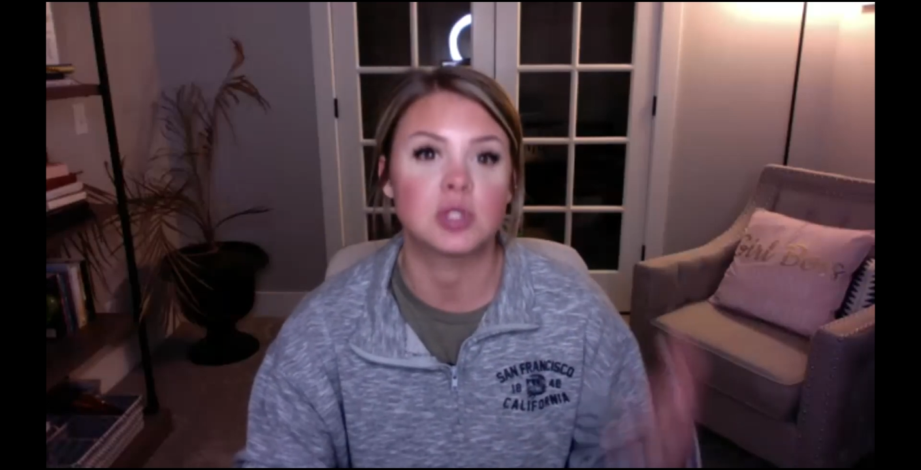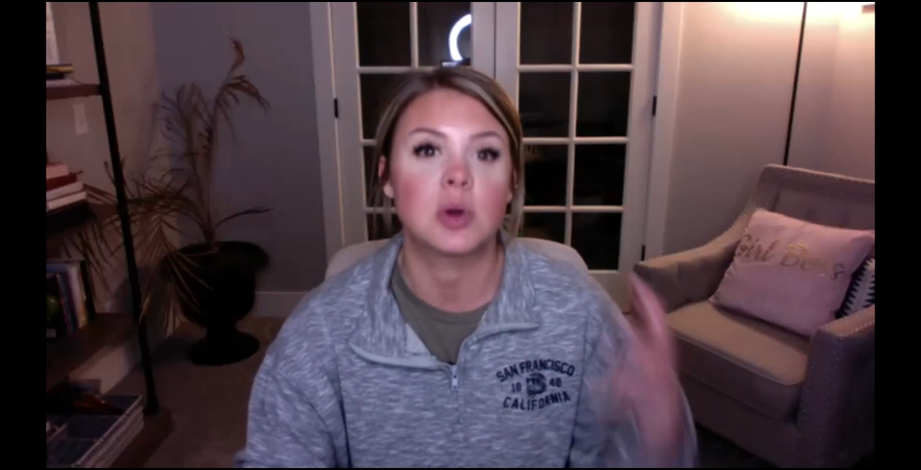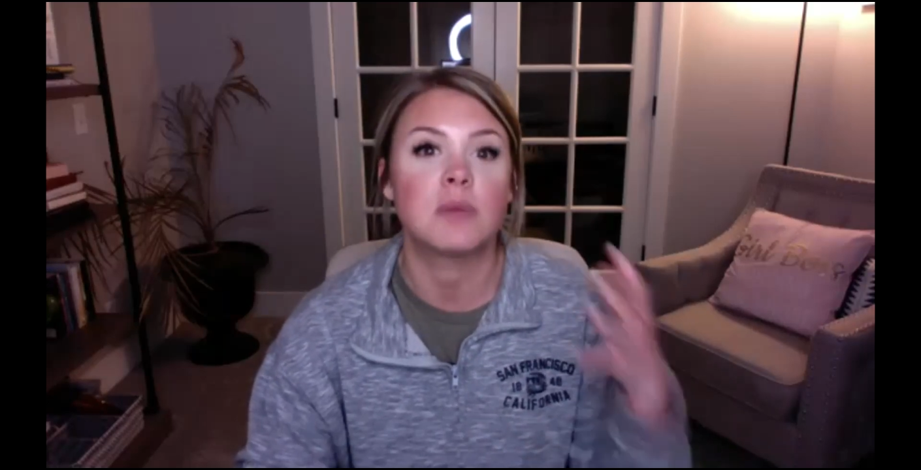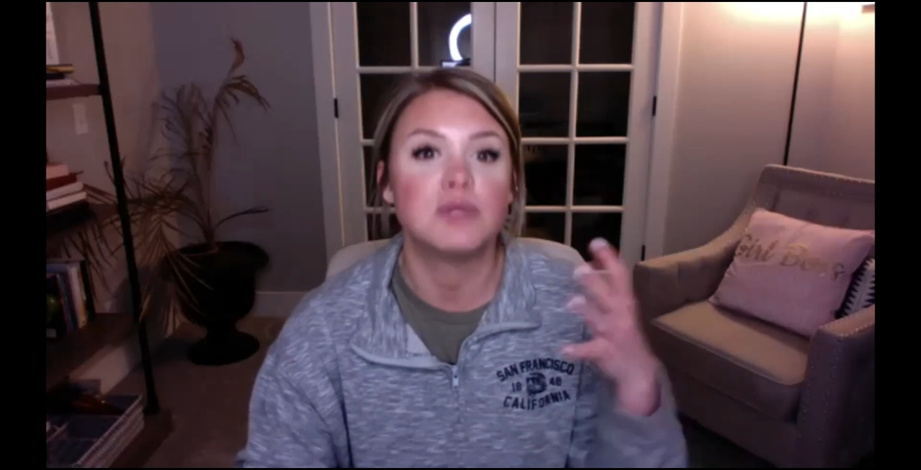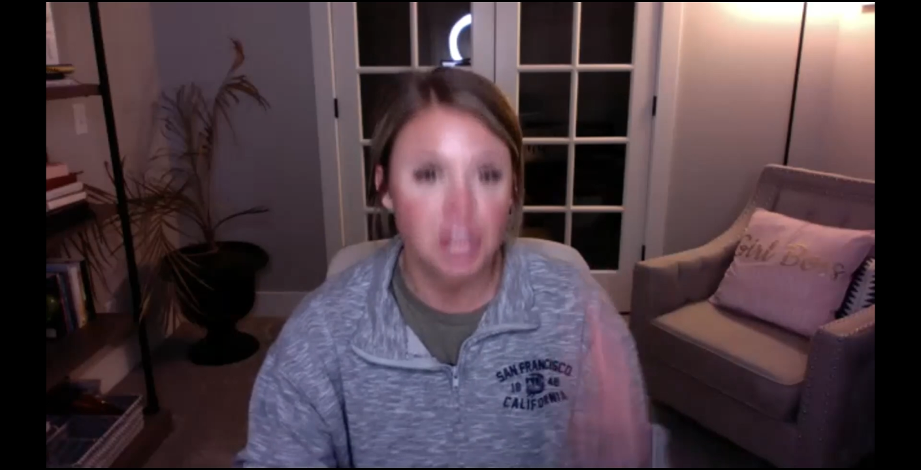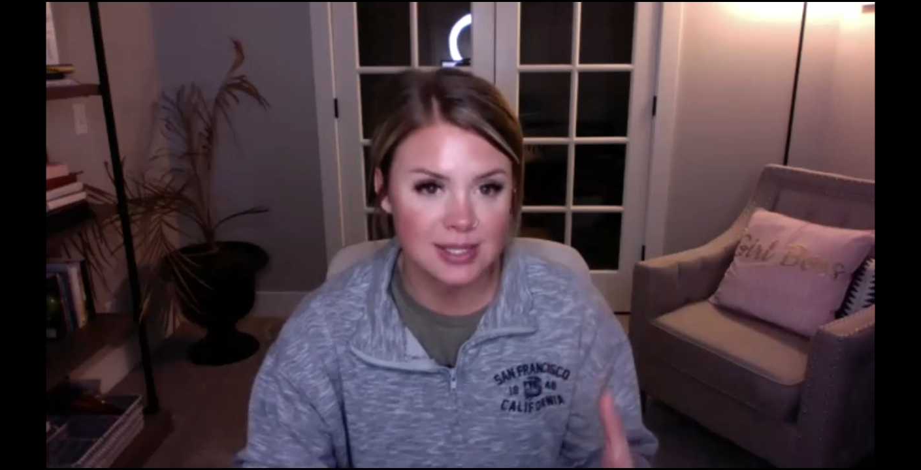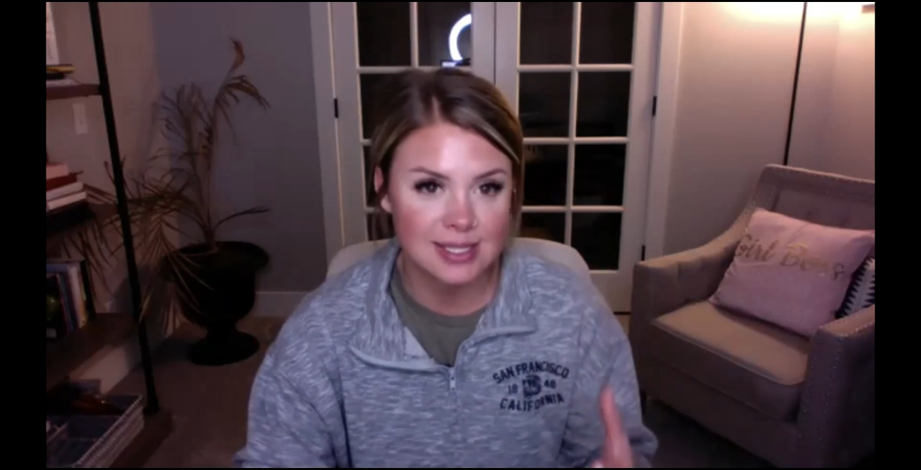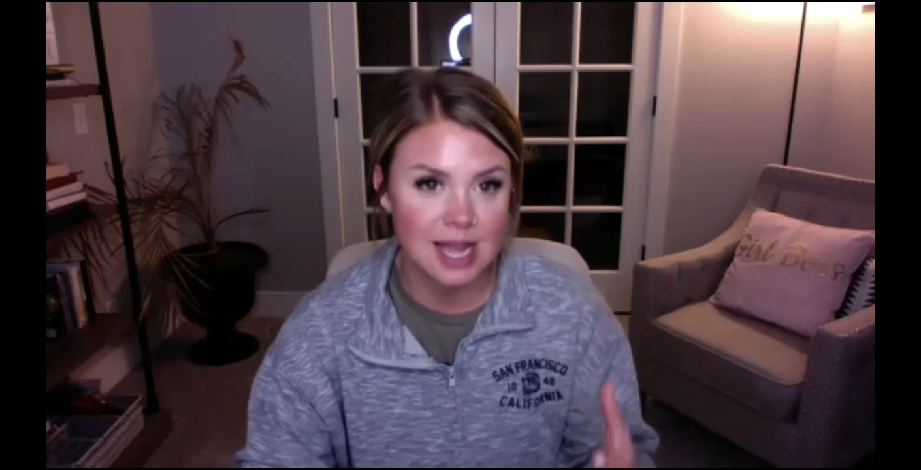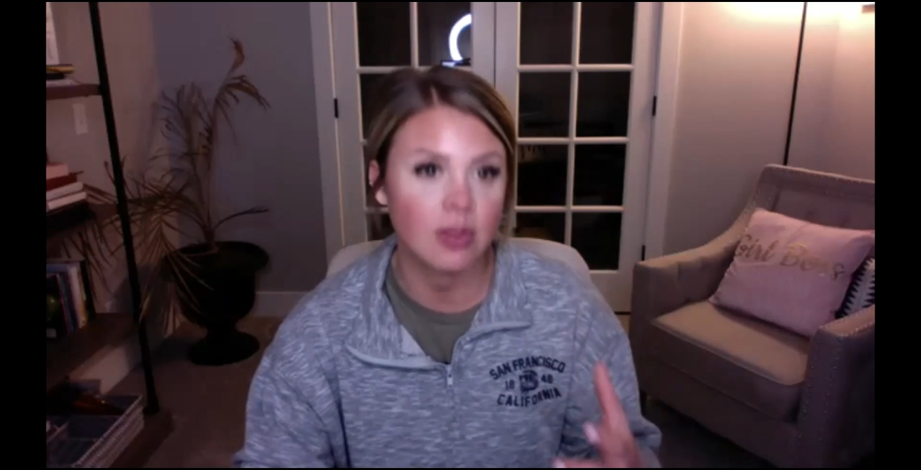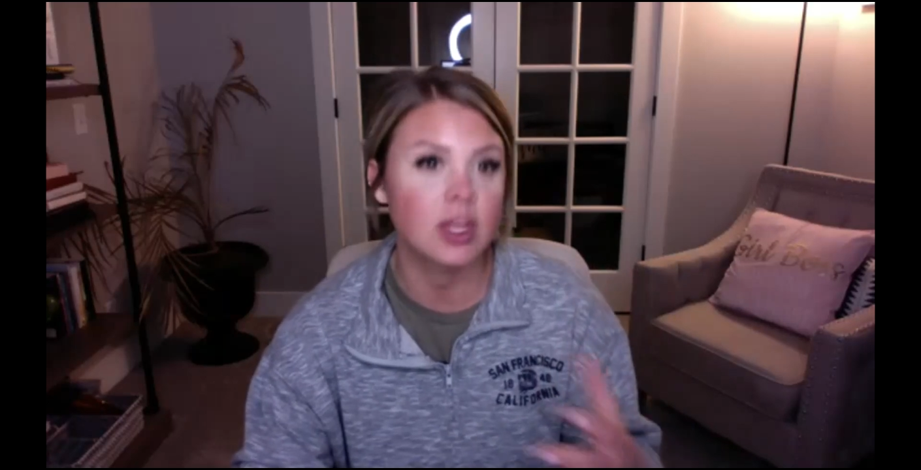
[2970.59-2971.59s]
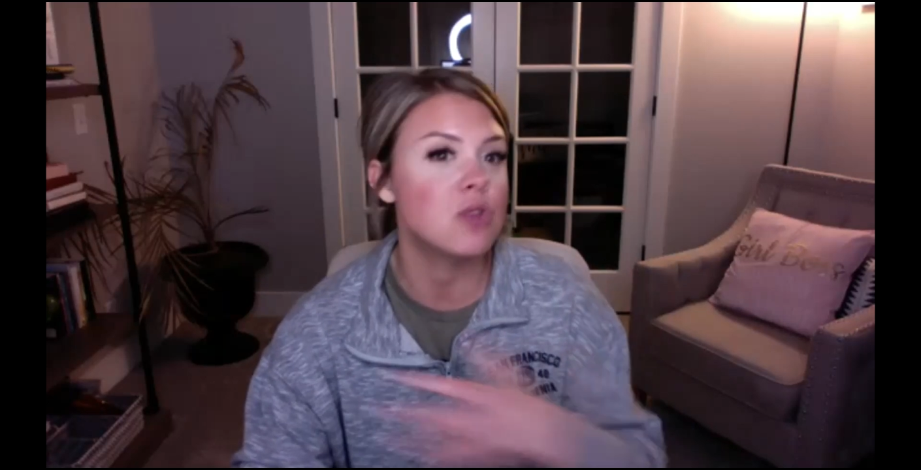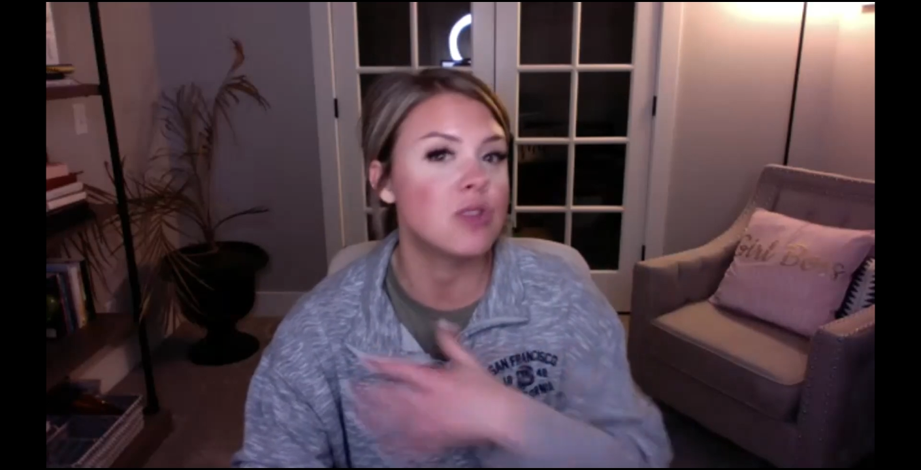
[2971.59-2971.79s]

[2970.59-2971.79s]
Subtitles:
So I'm just telling you,